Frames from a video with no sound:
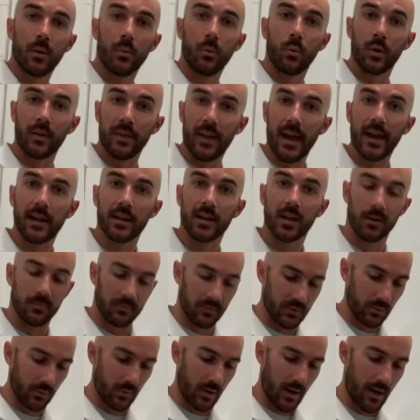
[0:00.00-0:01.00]
when that
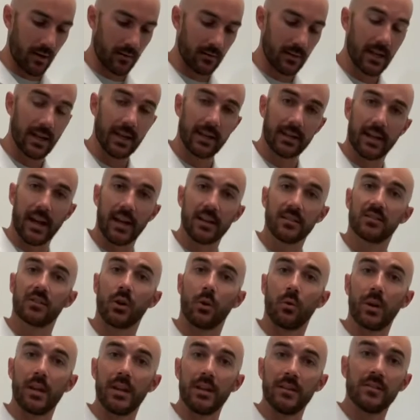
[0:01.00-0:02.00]
comes around. Okay,
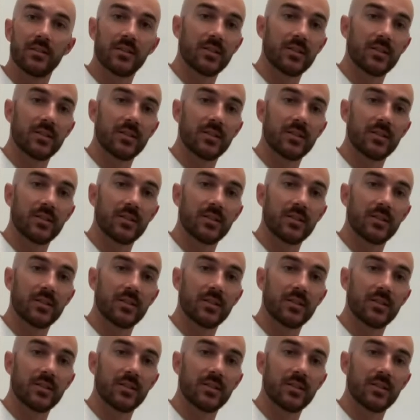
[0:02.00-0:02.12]
so in